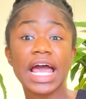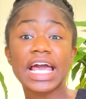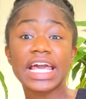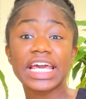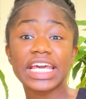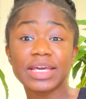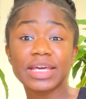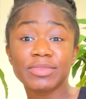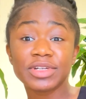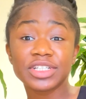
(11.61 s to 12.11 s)

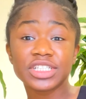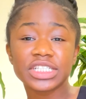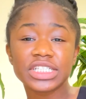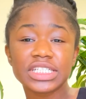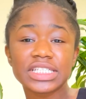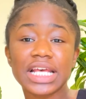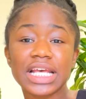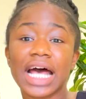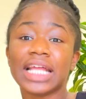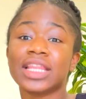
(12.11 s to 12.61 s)

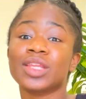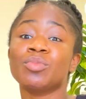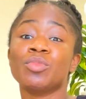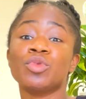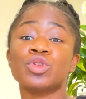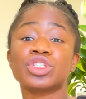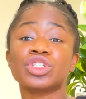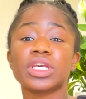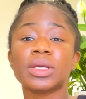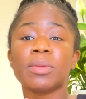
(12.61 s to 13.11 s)
Images are the
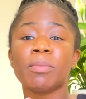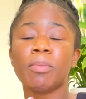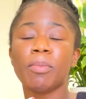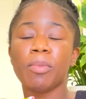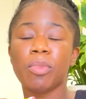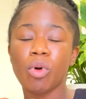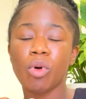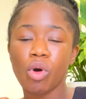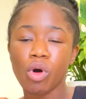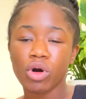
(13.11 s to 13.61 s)
most
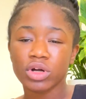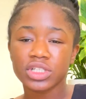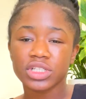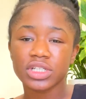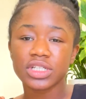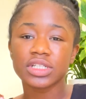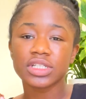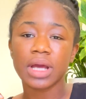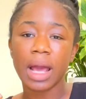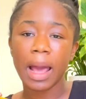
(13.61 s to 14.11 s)

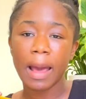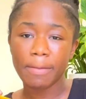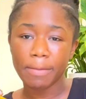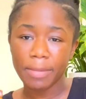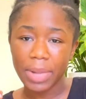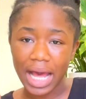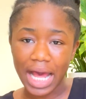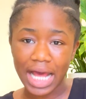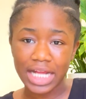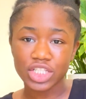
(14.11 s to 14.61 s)
important
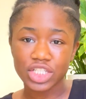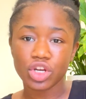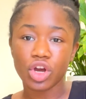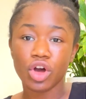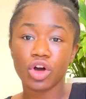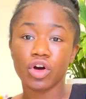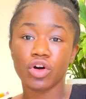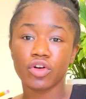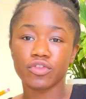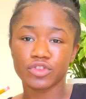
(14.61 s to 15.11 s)
part
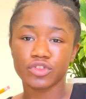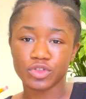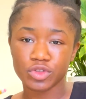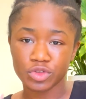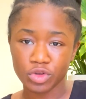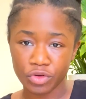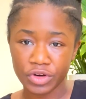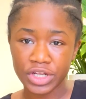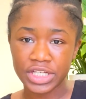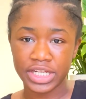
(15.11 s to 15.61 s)
of
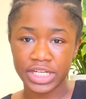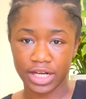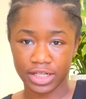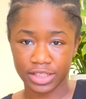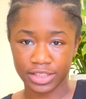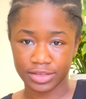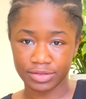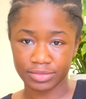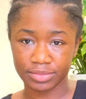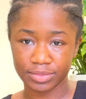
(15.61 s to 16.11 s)

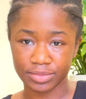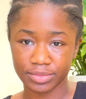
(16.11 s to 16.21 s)
storytelling.